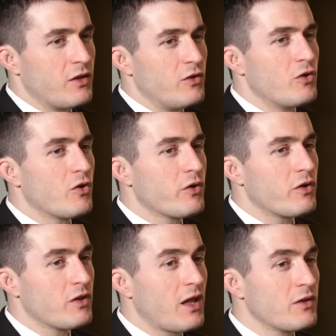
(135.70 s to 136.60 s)
you're
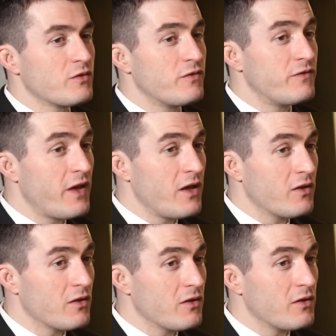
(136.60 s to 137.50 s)
allowed to
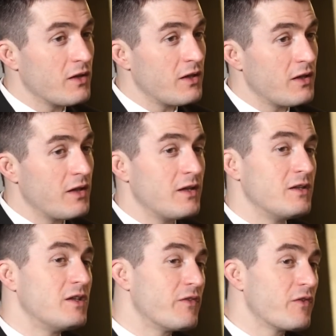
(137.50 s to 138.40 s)
fail
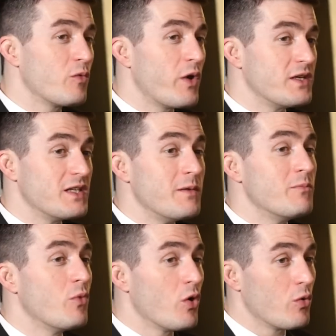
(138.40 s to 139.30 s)
in different ways, in
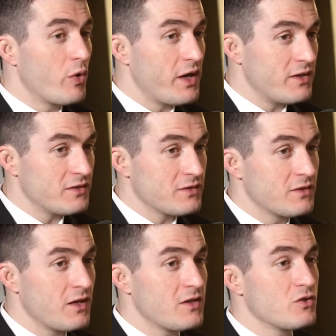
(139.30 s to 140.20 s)
more ways,
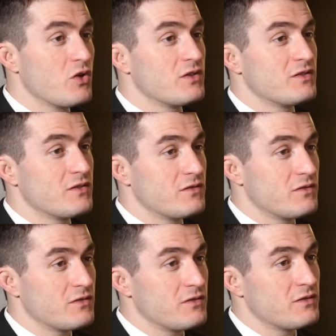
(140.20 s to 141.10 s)
as long as
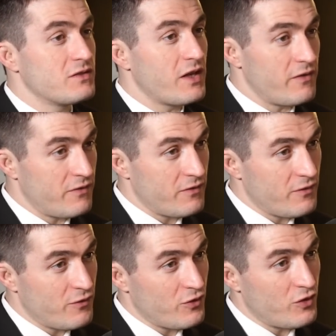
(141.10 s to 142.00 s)
it's safe
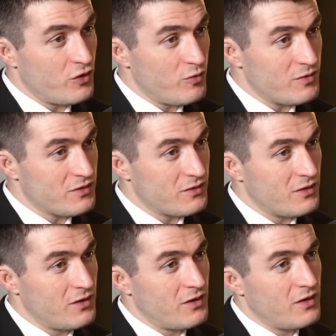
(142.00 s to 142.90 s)
for the humans.
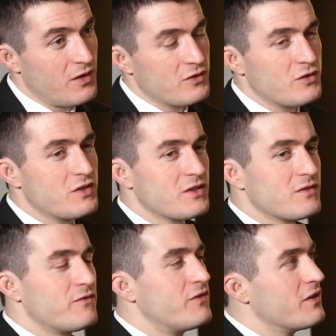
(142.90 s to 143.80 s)
So it
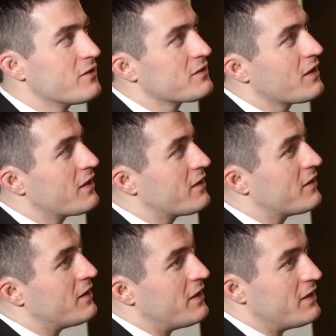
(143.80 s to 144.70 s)
just feels like
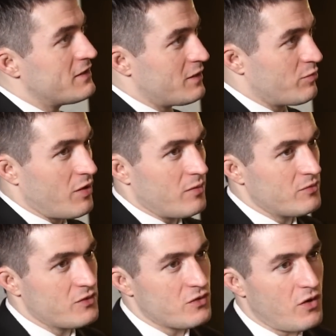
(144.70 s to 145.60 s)
an easier problem
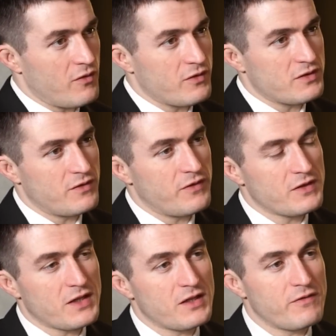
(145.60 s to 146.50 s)
to solve because it
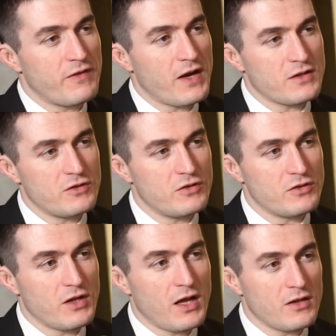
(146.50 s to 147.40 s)
feels like in the factory, you're
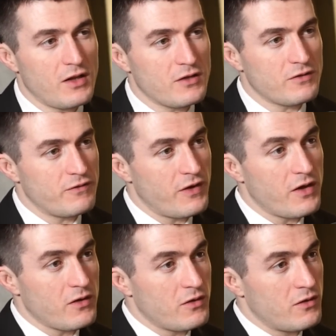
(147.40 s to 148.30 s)
not allowed to
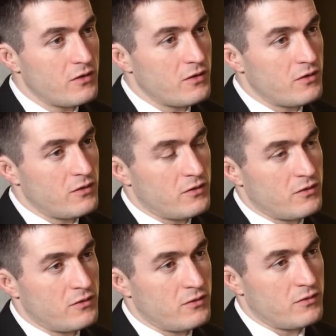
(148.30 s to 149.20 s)
fail.
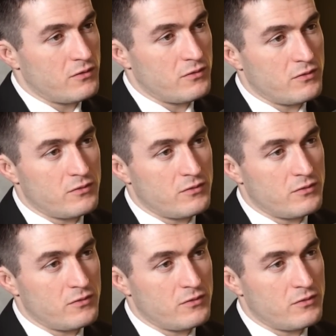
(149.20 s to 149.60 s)
That